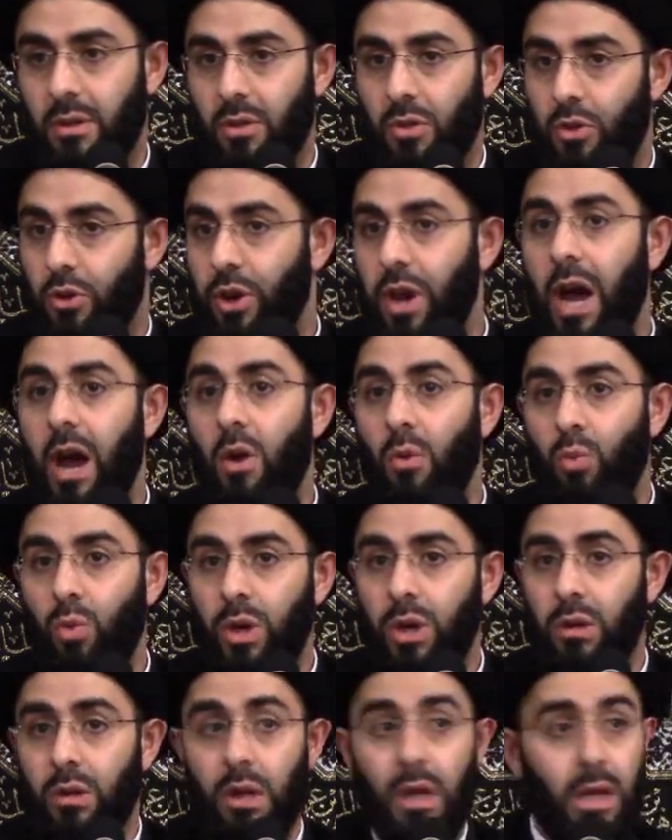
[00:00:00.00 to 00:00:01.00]
They're not
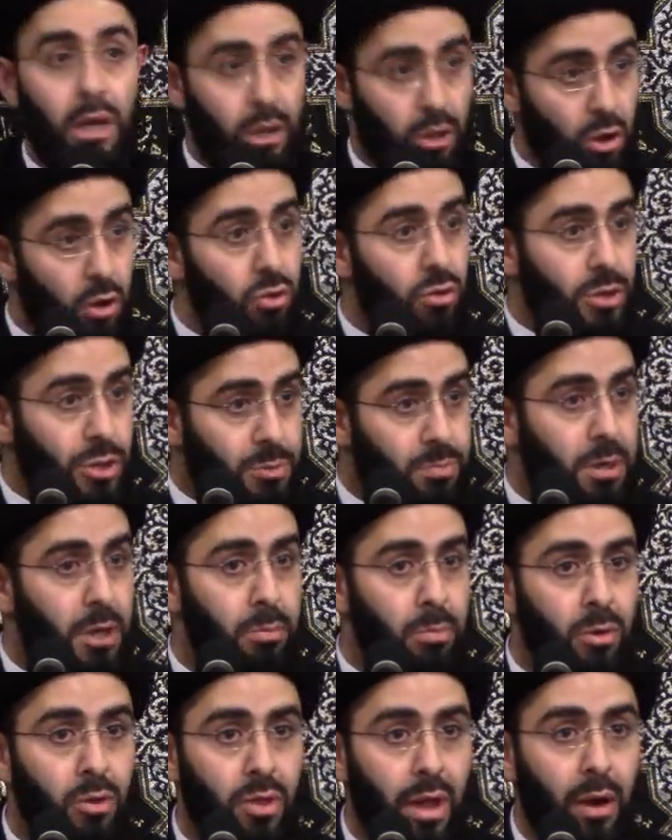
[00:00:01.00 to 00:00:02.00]
real. There's
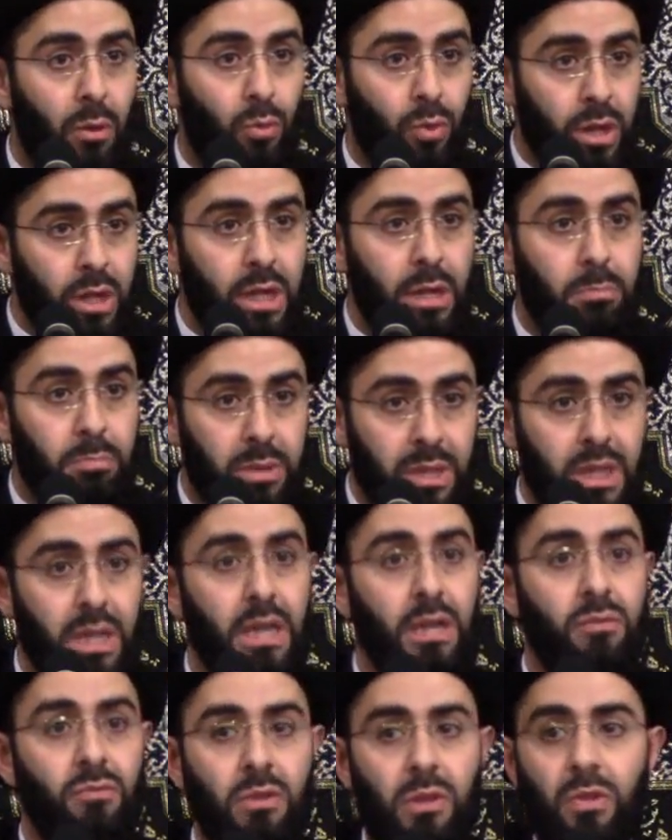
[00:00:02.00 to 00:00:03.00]
people that really
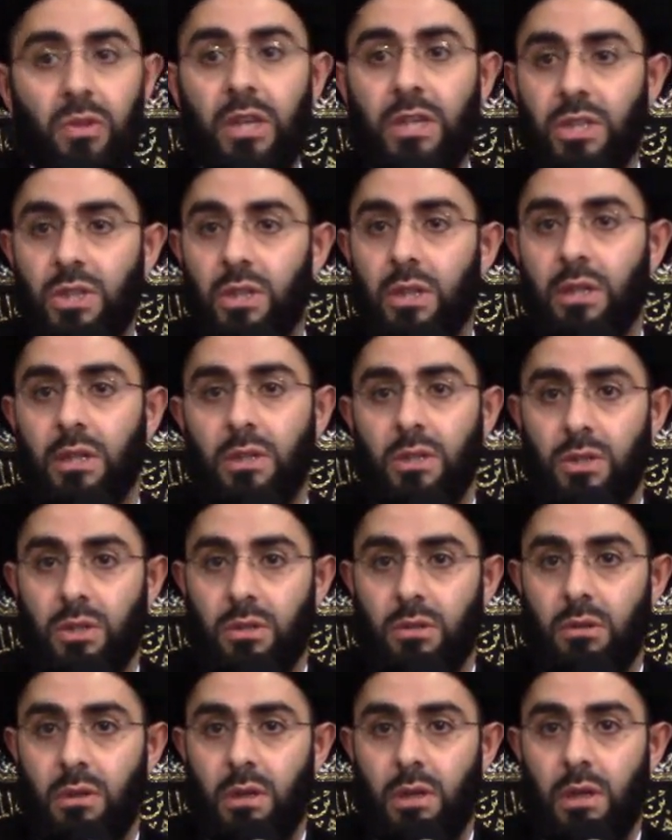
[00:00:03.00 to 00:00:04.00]
believe in these
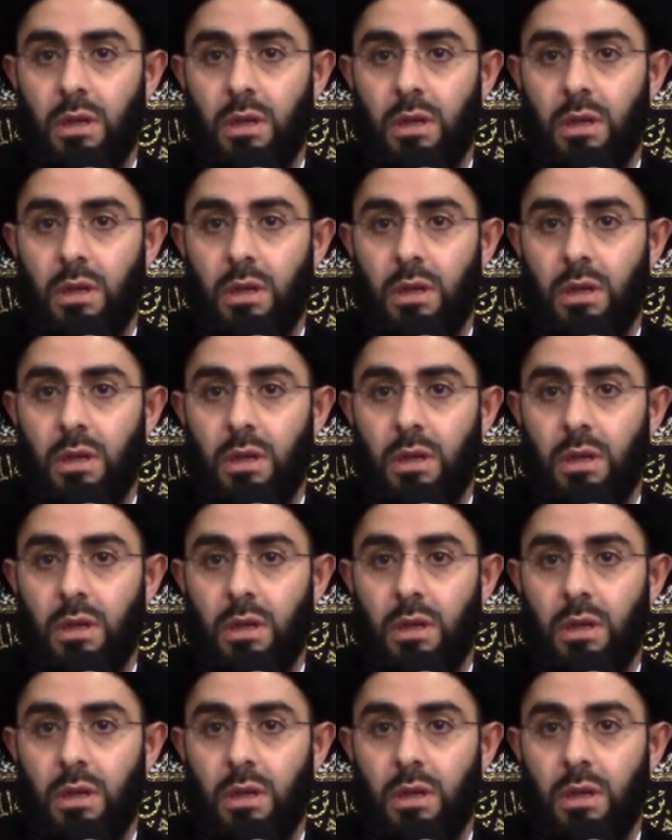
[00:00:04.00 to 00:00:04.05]
things.